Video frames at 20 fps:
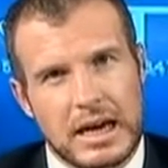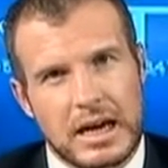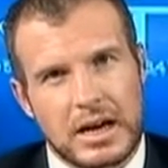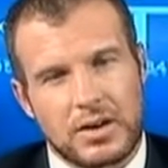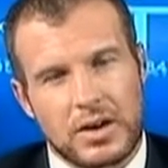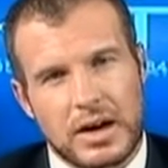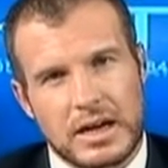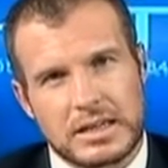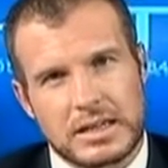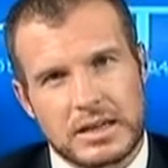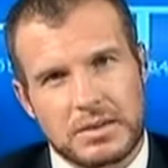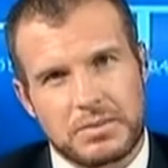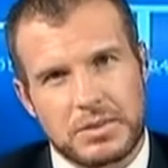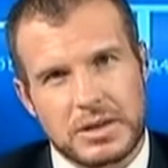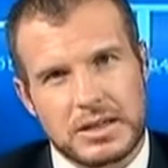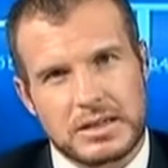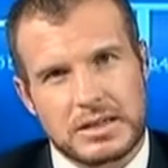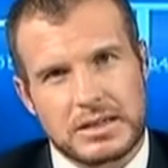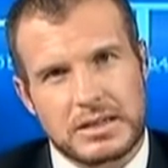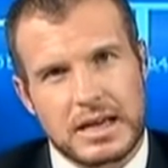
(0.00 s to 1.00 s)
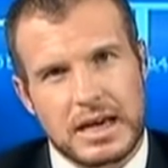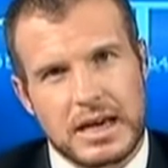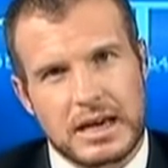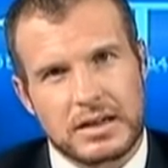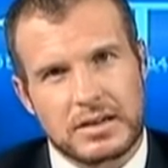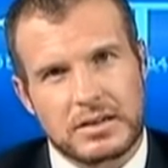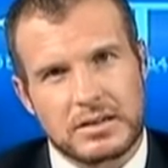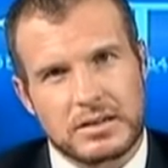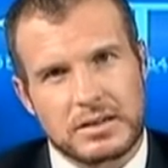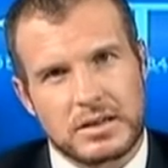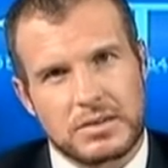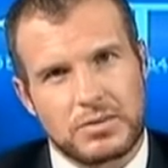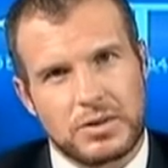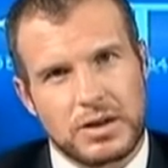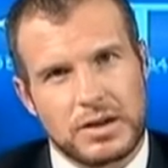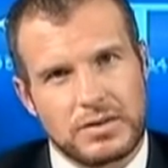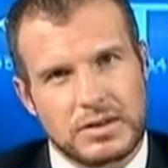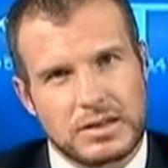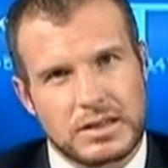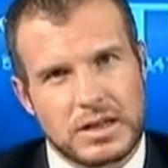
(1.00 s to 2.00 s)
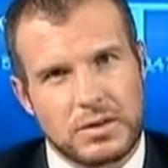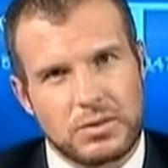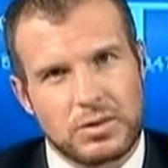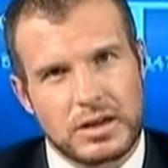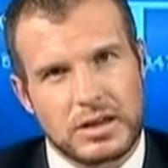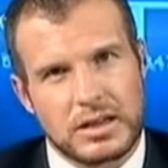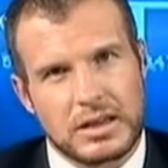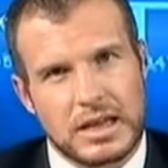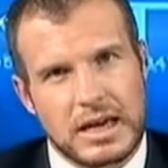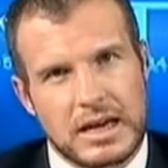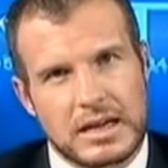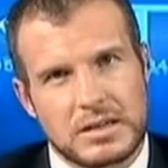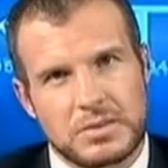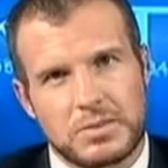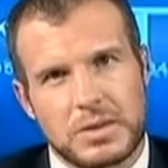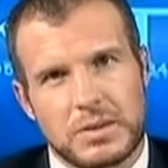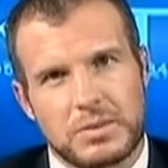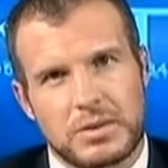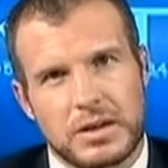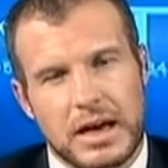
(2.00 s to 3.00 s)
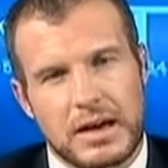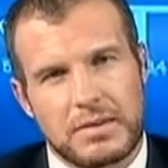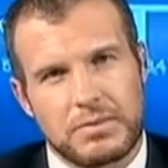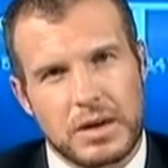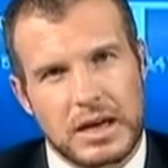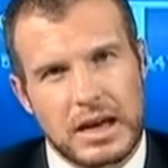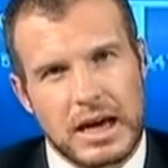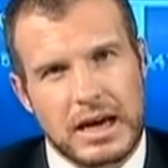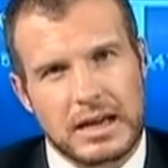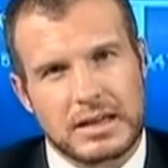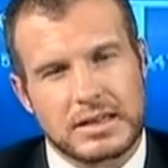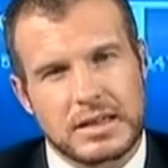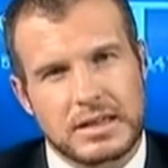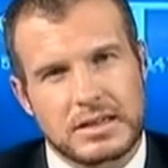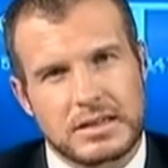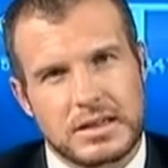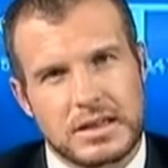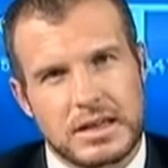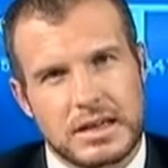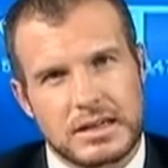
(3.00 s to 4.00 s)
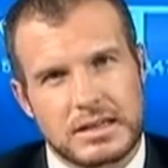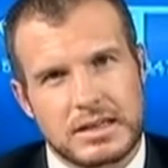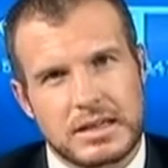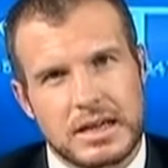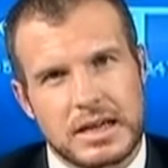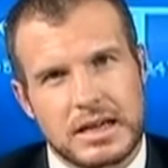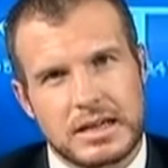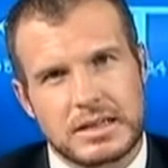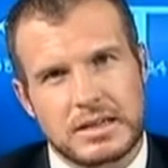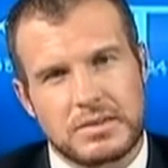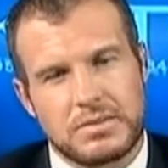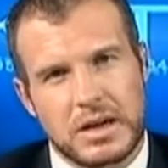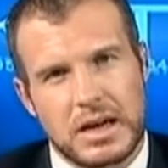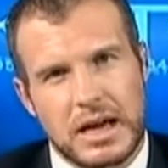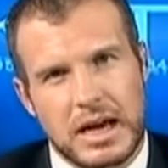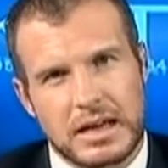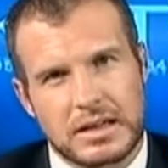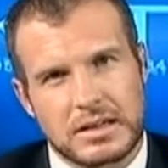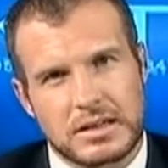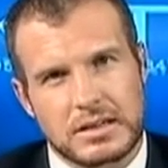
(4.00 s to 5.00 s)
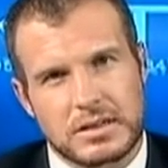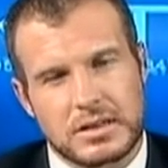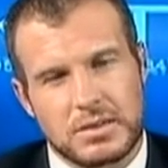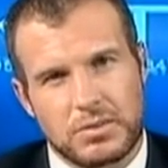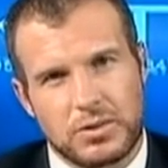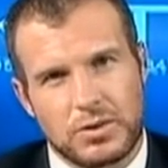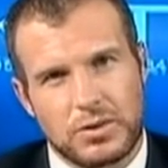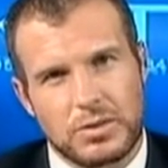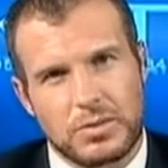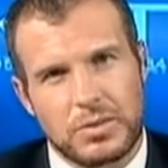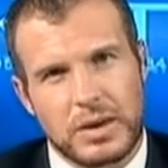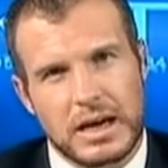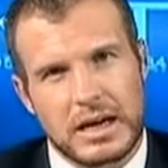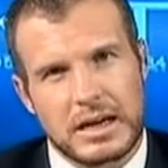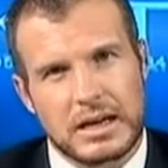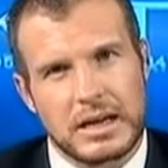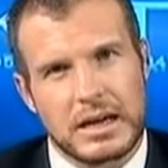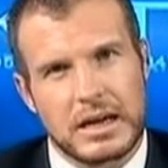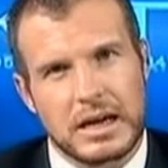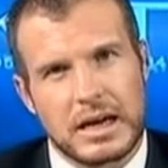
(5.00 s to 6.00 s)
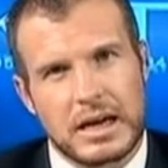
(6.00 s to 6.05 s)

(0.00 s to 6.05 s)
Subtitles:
creating business angles that previously weren't there as people have better access to the internet and better access to broadband.